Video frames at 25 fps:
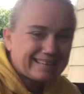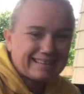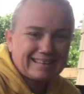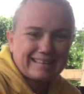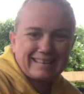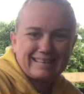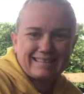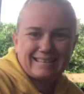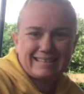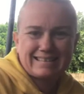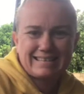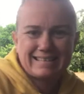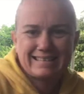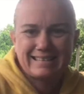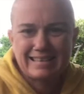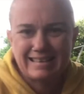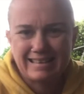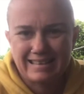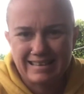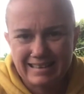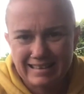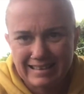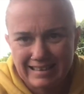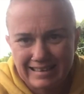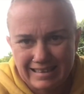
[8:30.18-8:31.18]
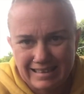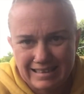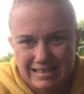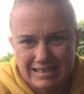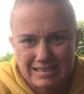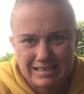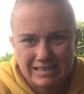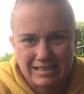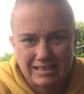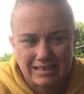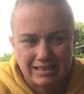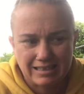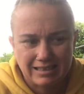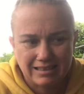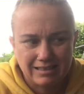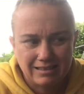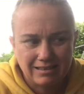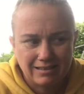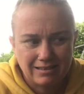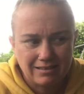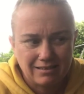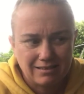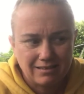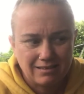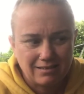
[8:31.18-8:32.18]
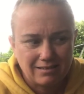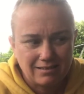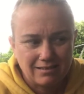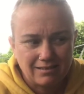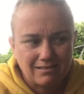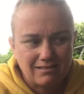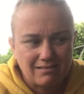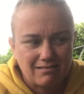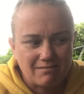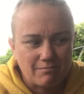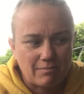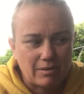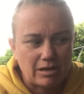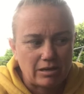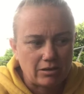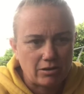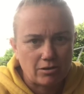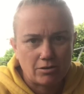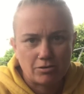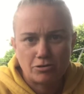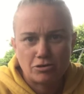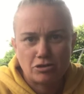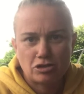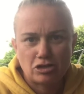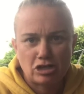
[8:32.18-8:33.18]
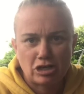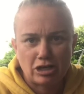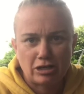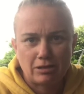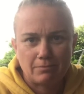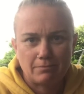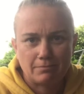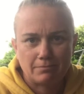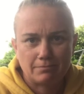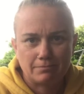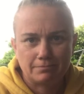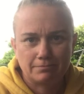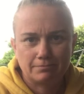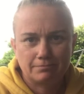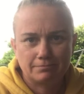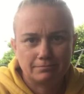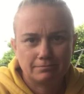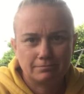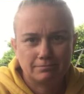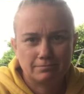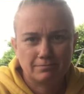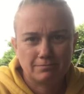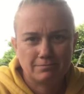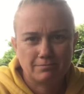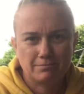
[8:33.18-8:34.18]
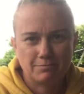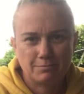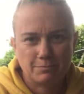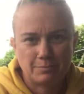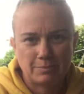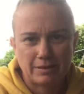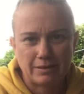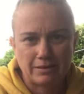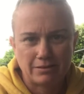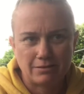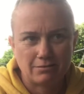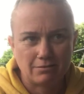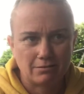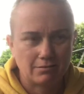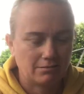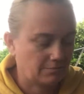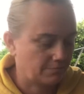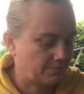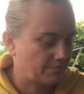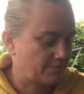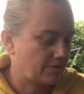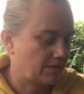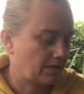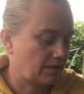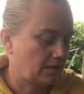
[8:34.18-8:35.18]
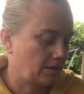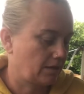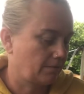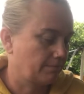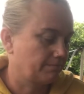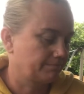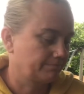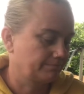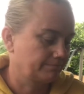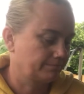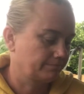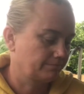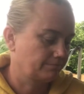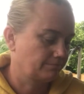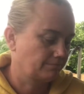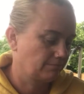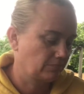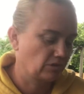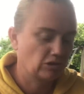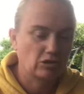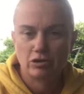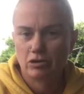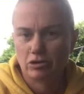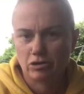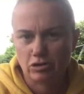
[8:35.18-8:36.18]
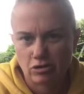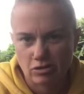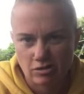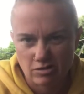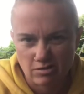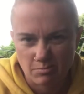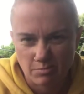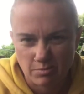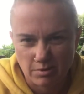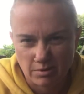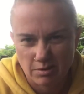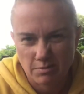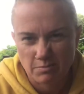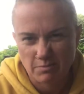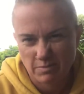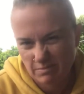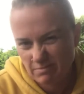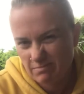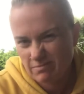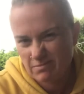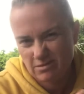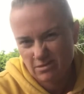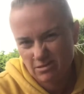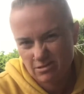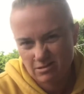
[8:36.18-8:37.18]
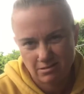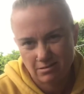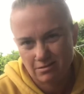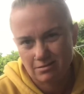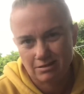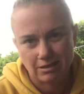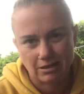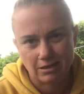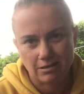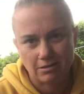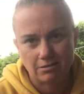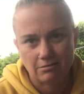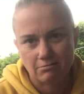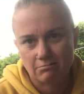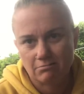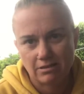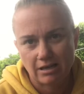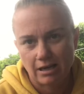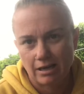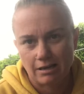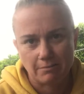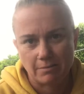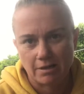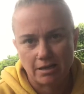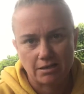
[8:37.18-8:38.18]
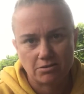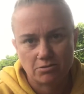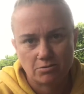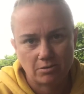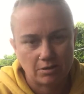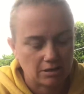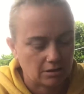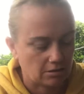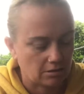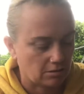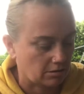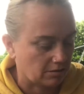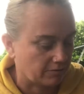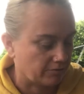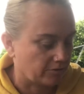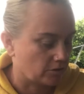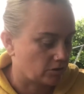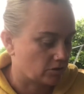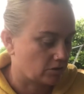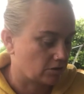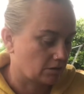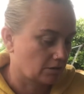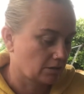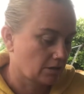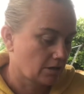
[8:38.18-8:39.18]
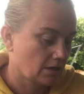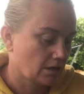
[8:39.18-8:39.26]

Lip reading: and this is my old cheap blender thing, not a digital bullet, you know, the Kmart $20 version.